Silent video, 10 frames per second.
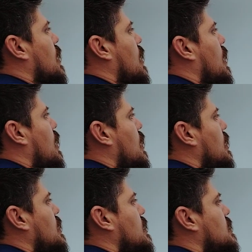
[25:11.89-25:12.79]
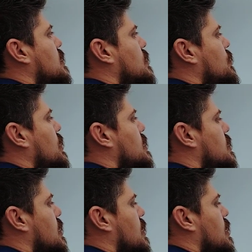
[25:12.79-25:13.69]
I
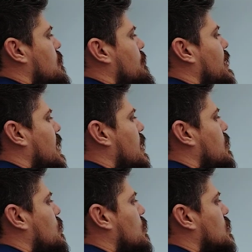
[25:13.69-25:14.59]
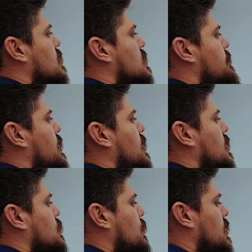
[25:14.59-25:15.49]
decrease, but angular speed
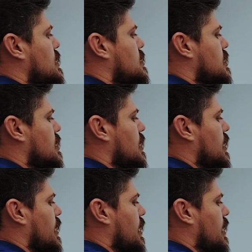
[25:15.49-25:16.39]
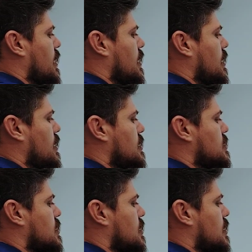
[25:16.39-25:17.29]
increase. L
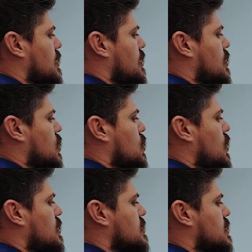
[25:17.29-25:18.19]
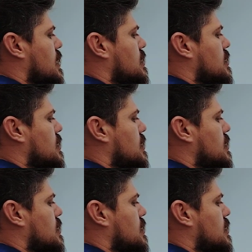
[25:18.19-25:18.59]
is constant.